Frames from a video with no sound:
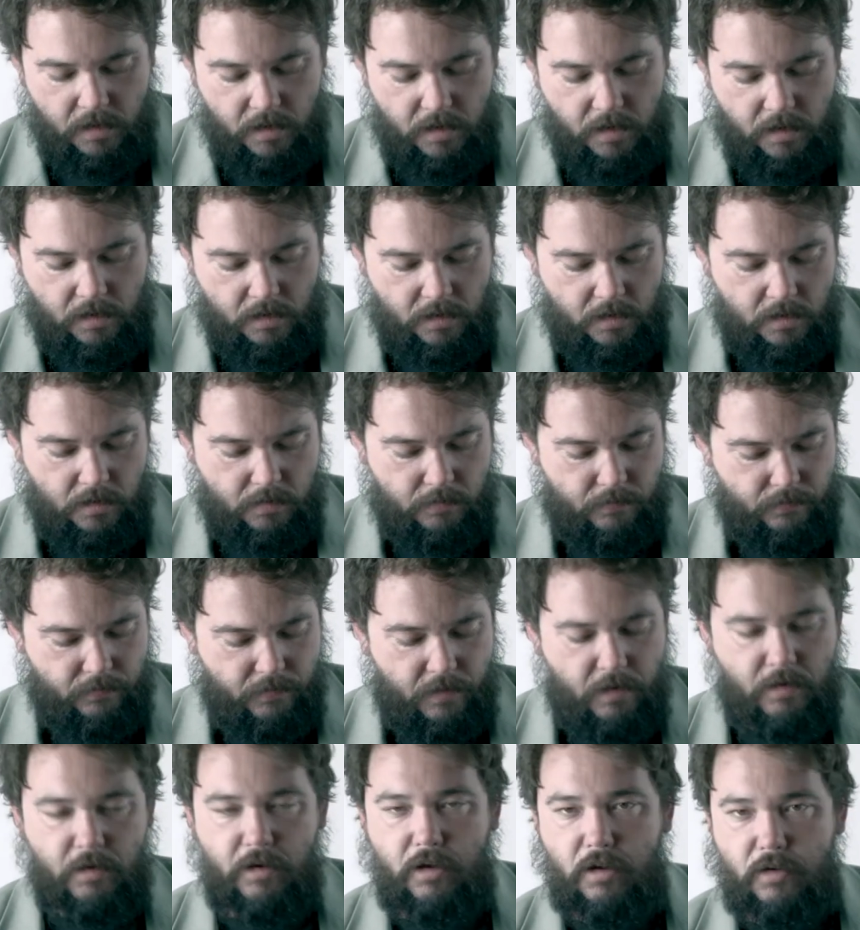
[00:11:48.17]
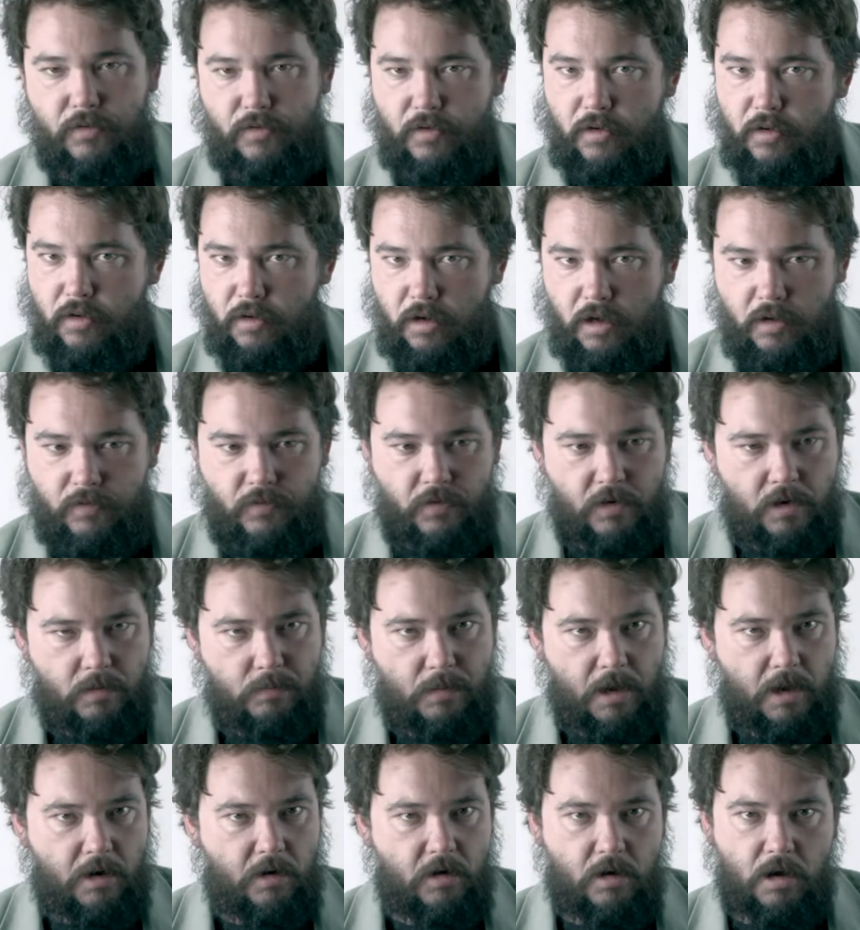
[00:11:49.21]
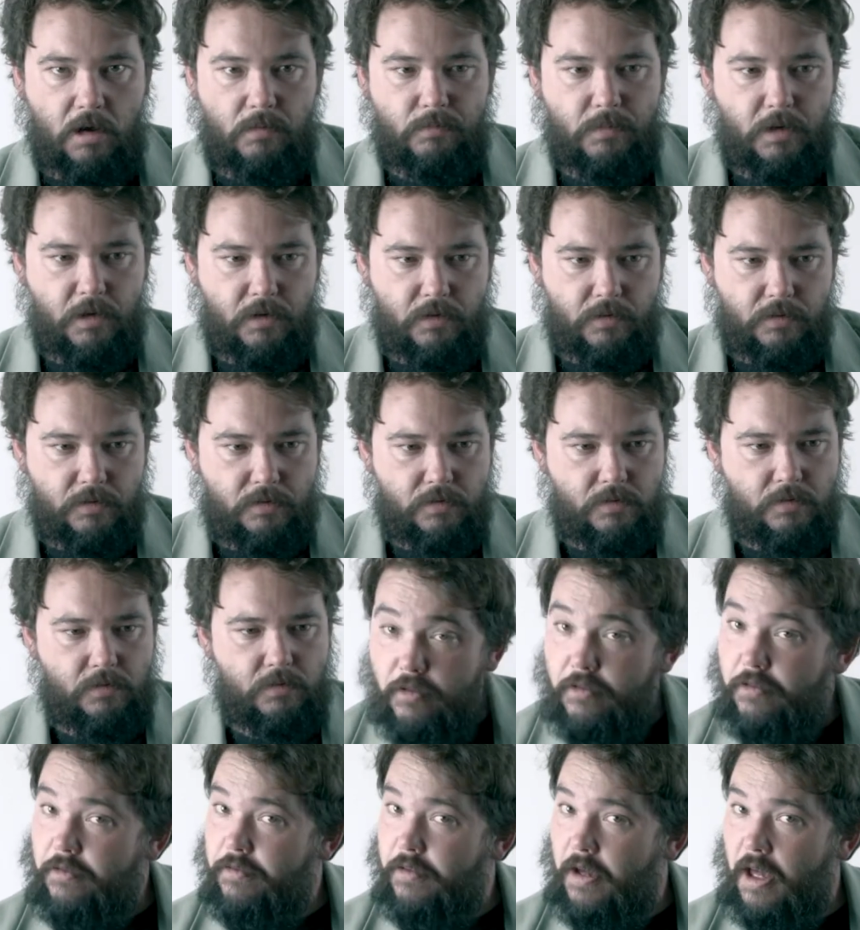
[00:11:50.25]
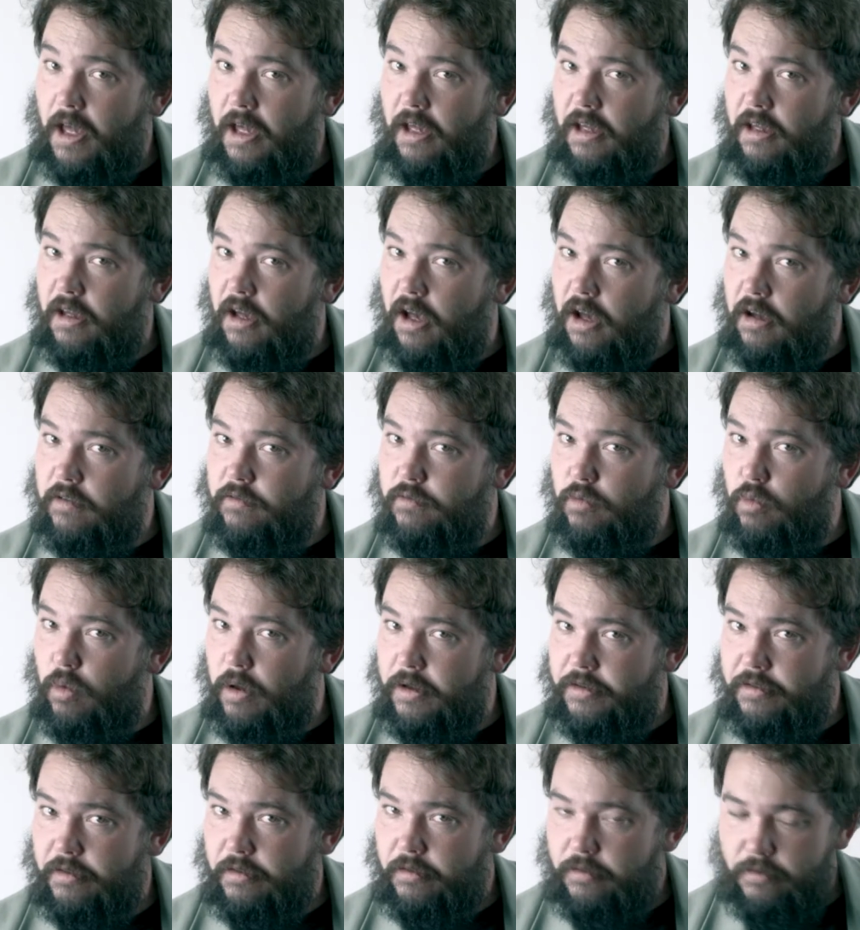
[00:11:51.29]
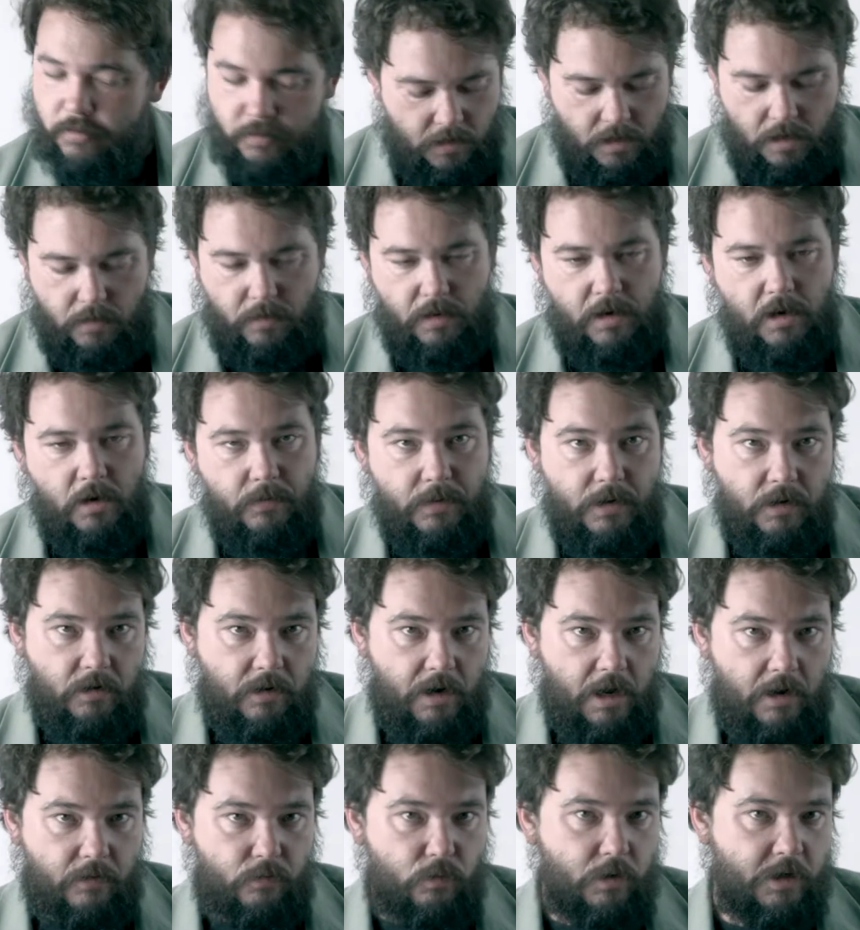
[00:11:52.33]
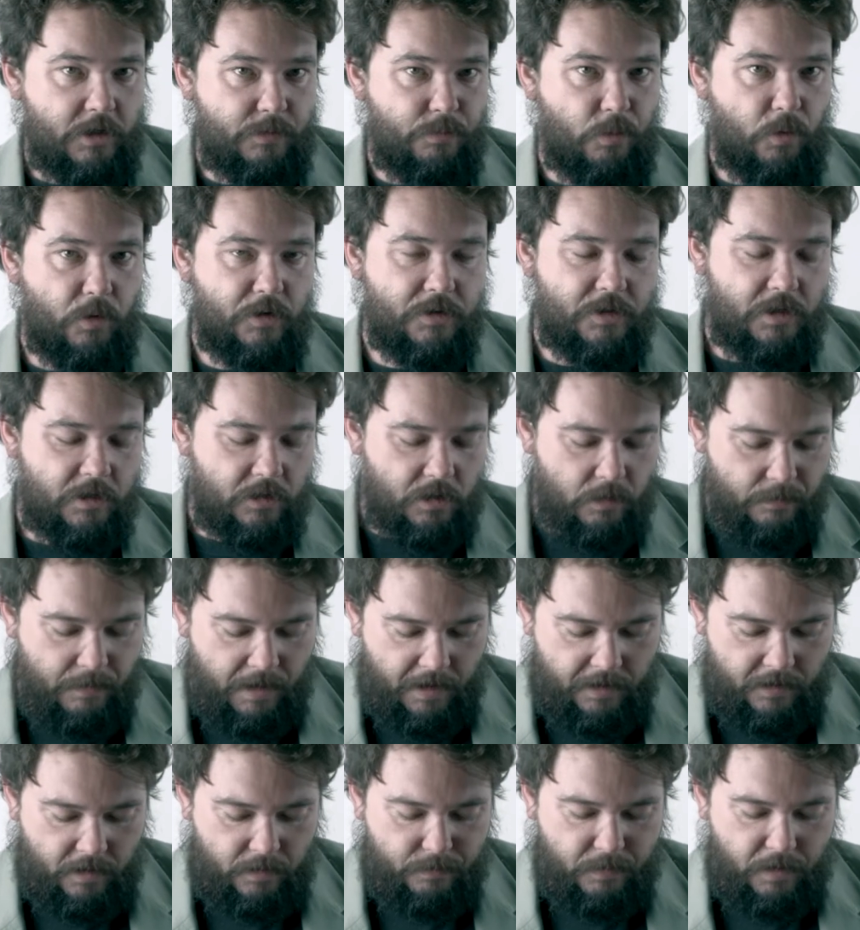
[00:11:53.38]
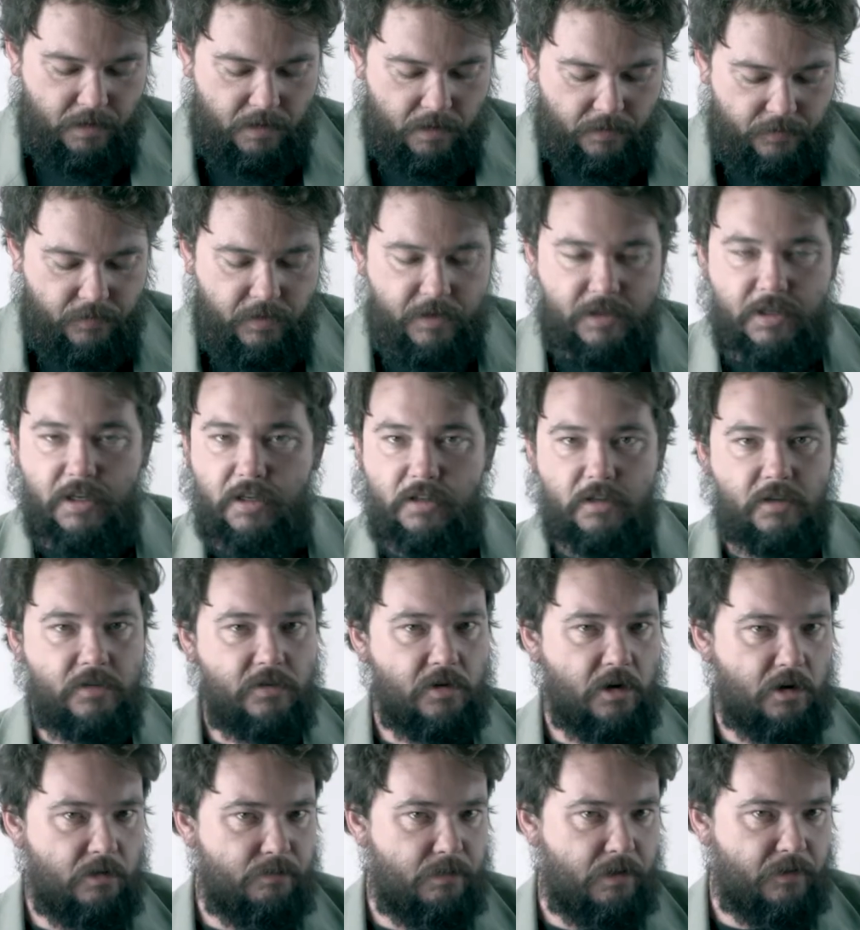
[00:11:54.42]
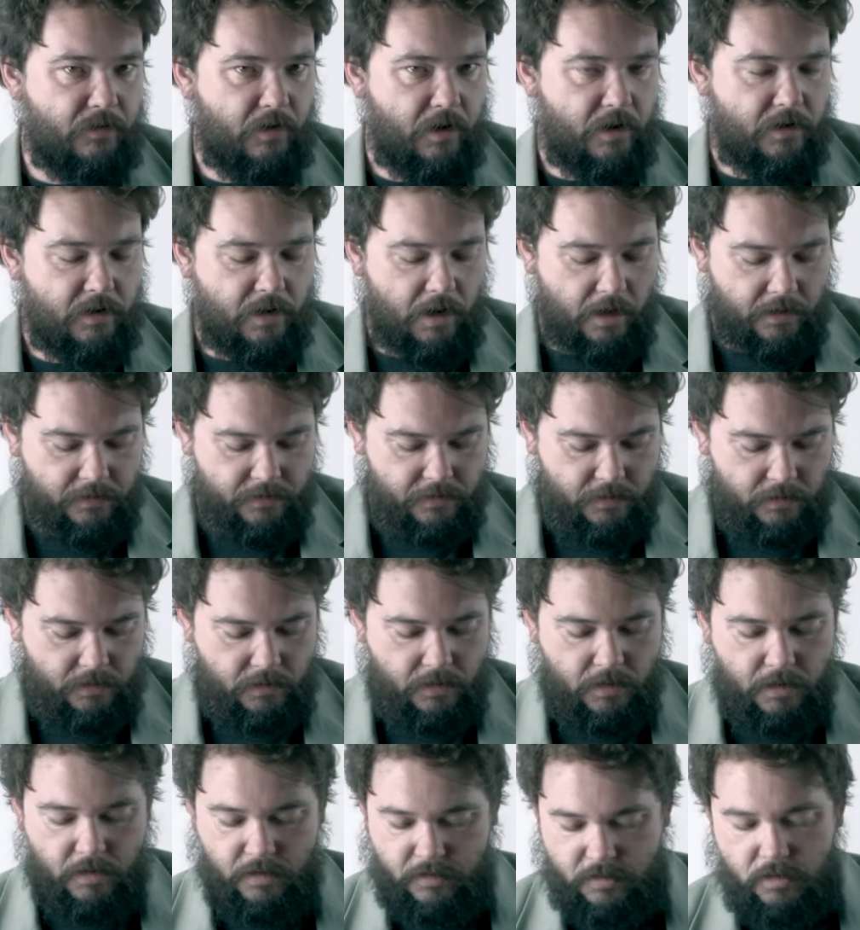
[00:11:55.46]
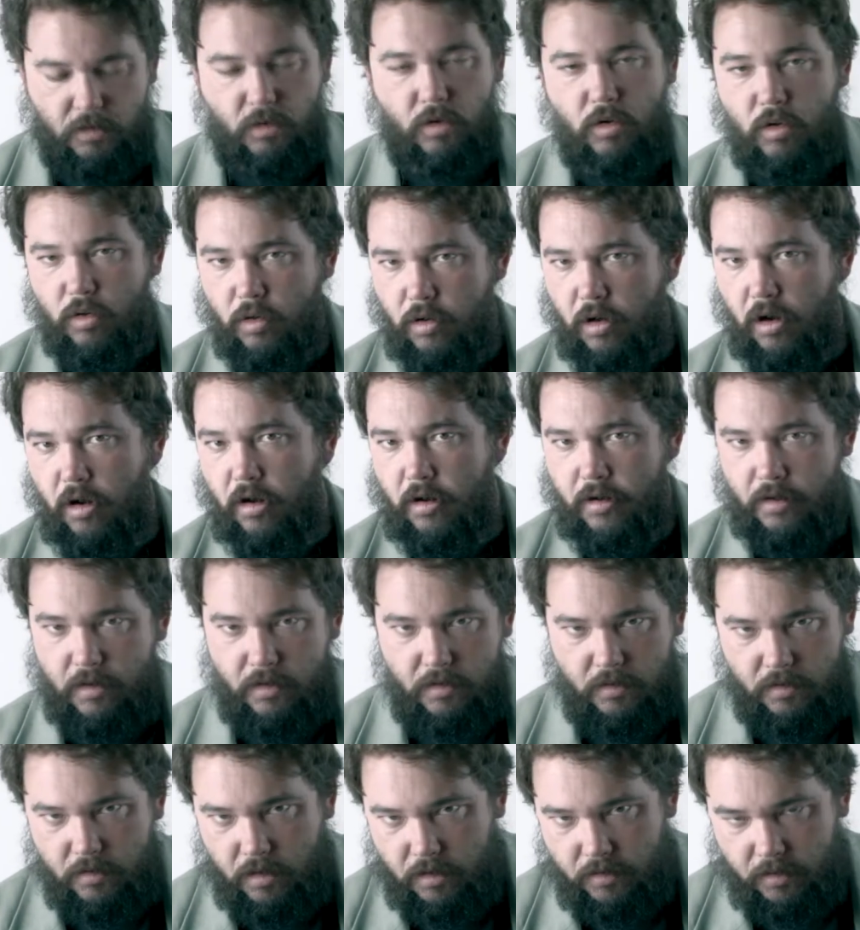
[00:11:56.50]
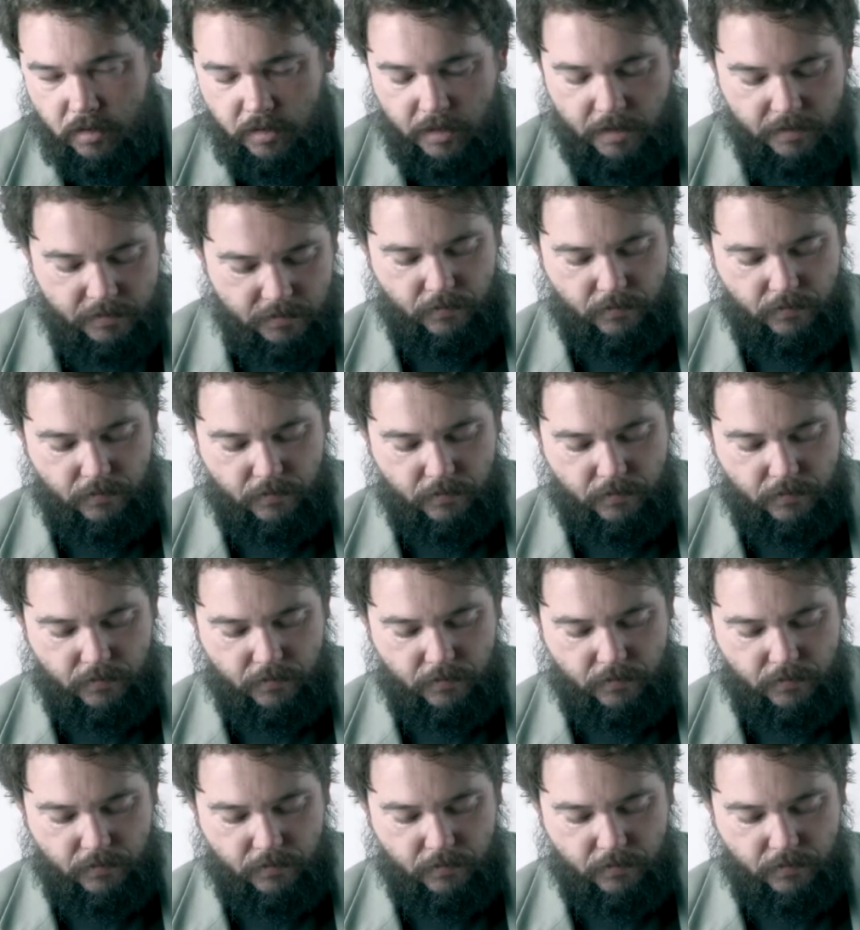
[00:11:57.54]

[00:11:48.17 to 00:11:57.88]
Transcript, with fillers: Um, very good for infinite mana combos. Fae of Wishes. Now I know we don't have wish boards in Commander, but if we did, this card would be fantastic. And it's still a cool card nonetheless.